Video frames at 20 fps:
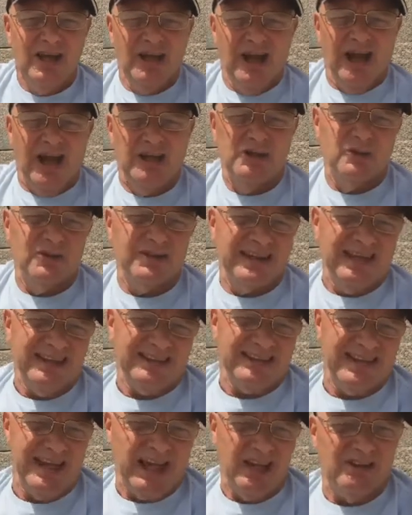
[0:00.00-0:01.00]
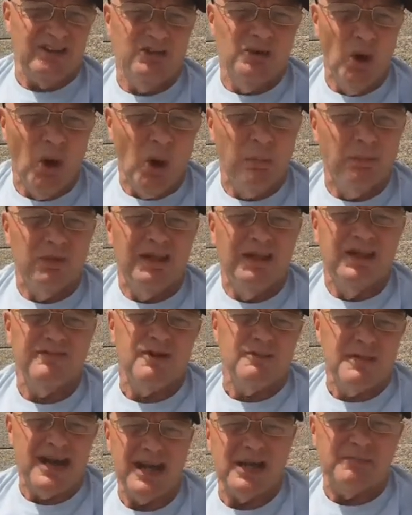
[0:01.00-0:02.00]
And you'll get that normally
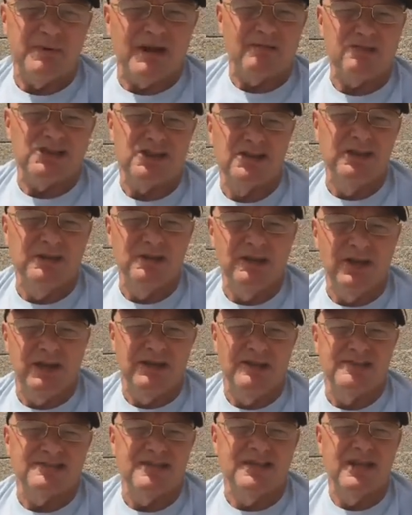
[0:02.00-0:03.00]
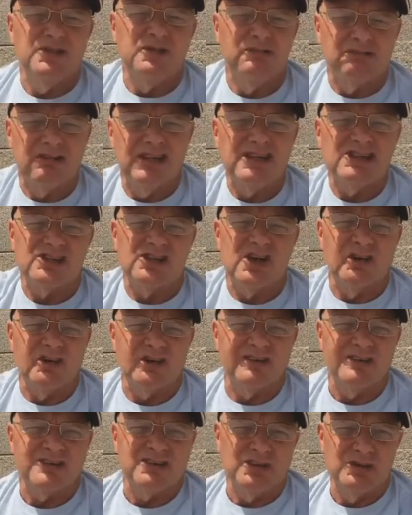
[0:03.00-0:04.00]
for around about 2 years, and then you re-sign
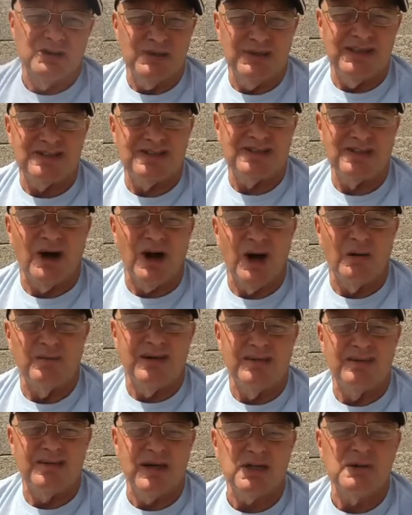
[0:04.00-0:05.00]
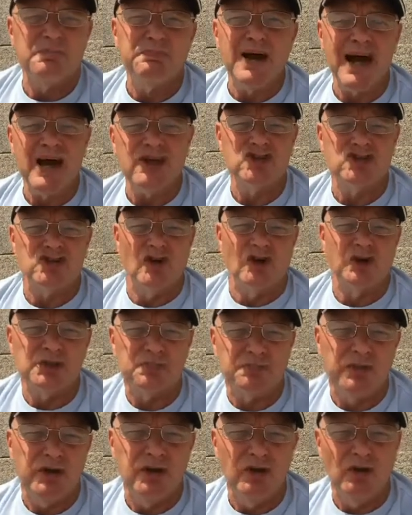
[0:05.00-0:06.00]
on in 2 years' time. Now the Padron is
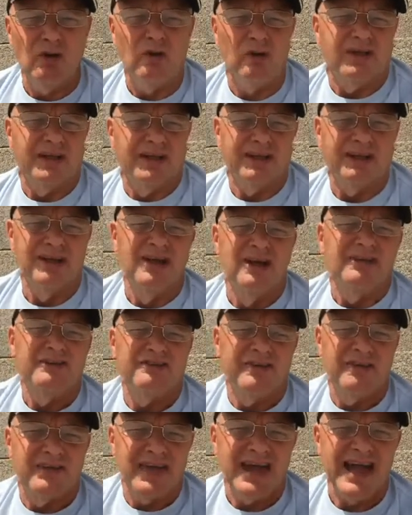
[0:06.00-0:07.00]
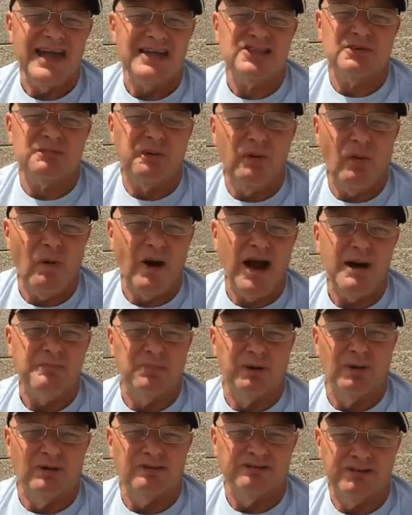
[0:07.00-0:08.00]
purely for that
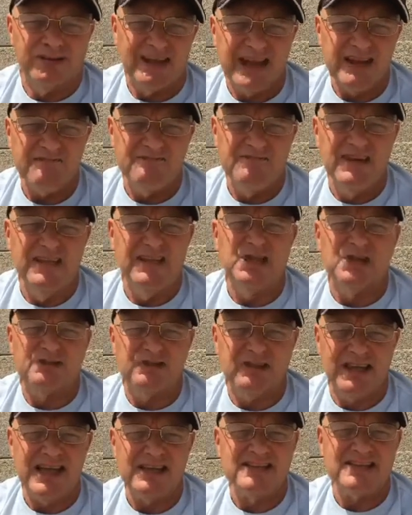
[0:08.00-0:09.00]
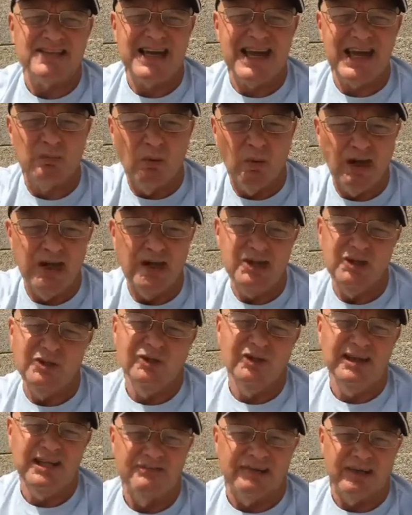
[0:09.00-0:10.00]
pueblo, for that village, for that town where
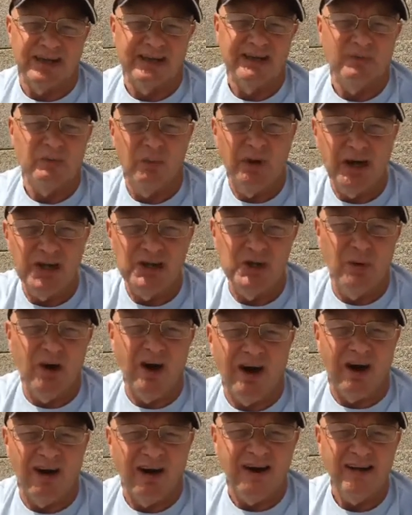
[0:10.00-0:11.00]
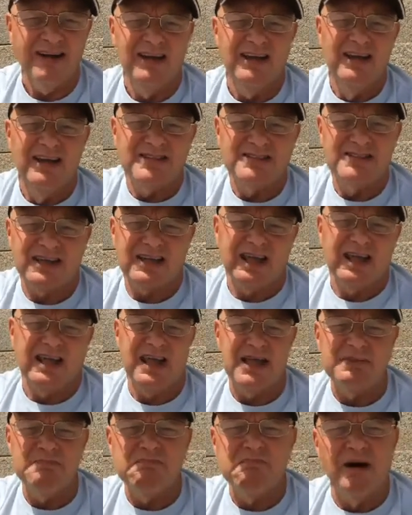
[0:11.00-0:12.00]
you're living, where you are, to
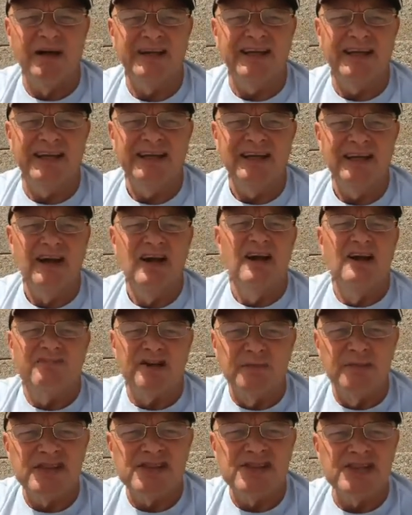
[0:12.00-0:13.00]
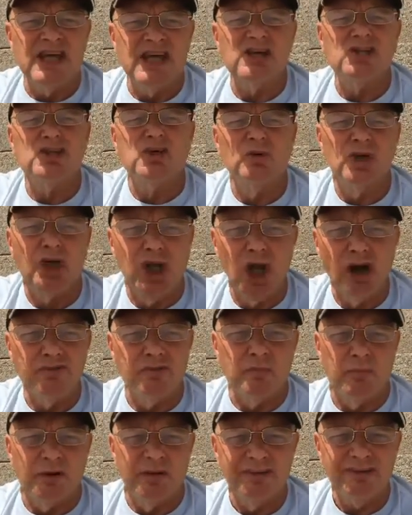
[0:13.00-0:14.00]
claim money from the central
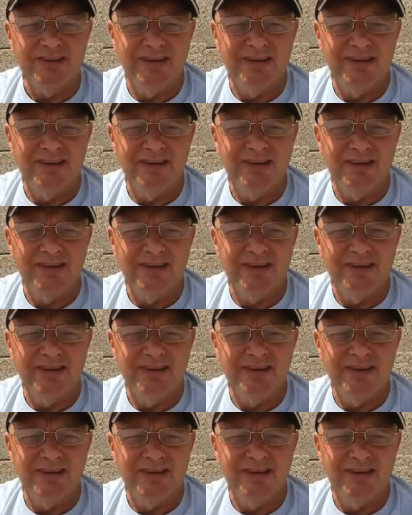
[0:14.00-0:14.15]
government